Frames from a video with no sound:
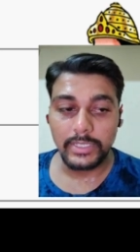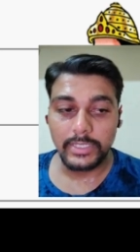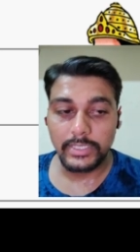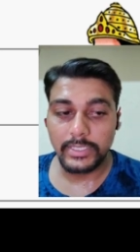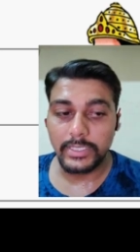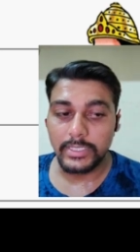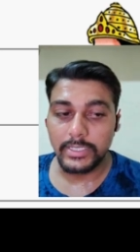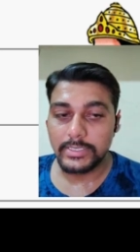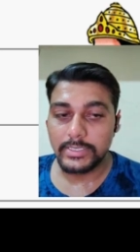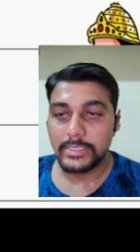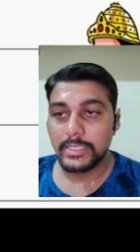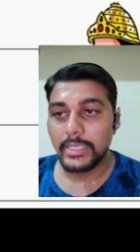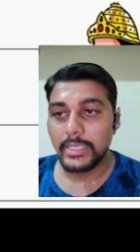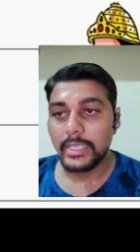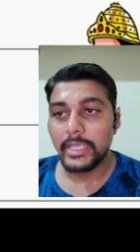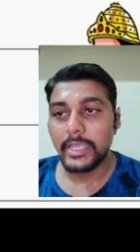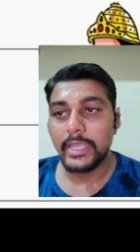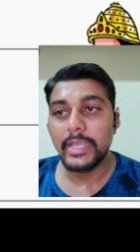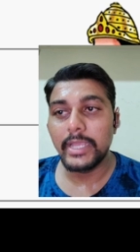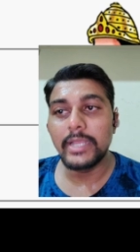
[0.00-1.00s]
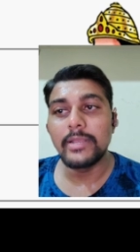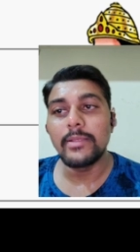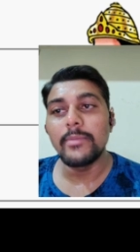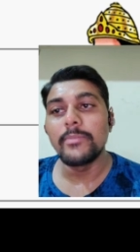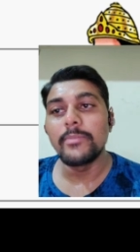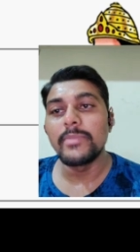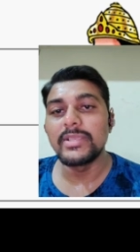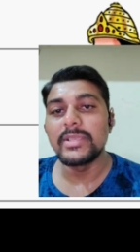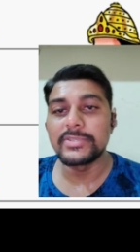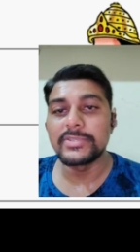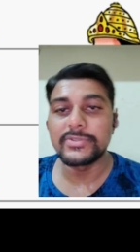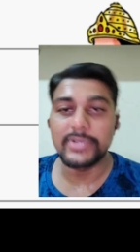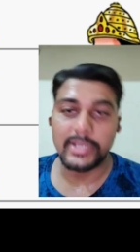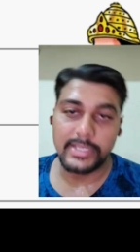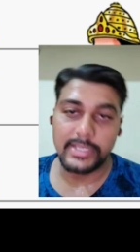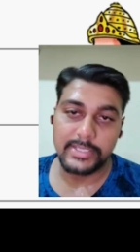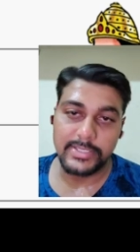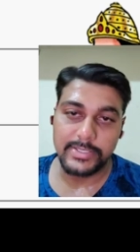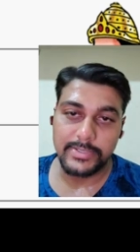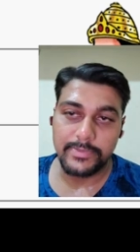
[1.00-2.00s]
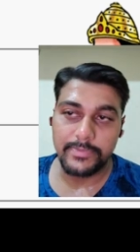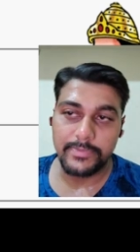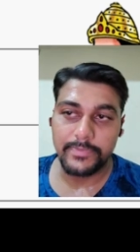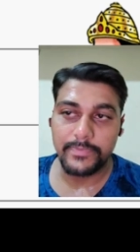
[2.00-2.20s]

Yes, head mistress.